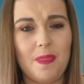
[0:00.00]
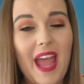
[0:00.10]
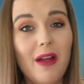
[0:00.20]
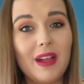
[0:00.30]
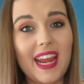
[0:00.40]

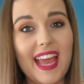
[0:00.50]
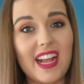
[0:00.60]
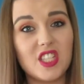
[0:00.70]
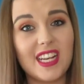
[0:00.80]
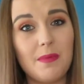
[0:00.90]
How can I
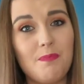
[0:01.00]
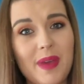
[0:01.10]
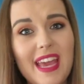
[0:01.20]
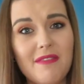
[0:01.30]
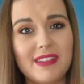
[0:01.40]
actually
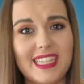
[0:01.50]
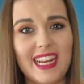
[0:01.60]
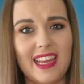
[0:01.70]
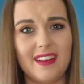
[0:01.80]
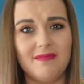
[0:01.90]
be
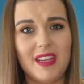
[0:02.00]
resilient?